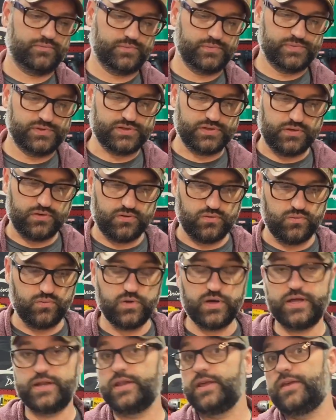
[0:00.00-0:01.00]
So
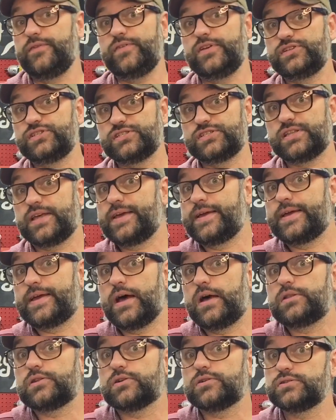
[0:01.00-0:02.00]
one, if you just like
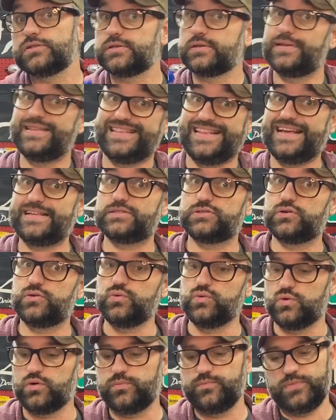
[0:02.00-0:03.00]
colors, that's
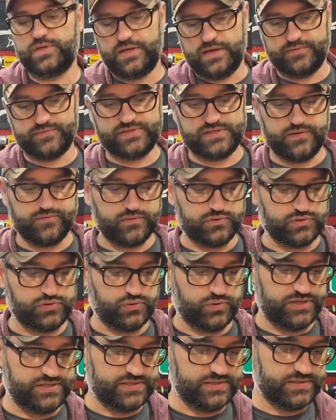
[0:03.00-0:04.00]
cool. You have several
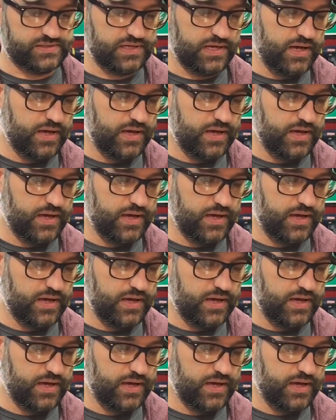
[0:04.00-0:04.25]
choices.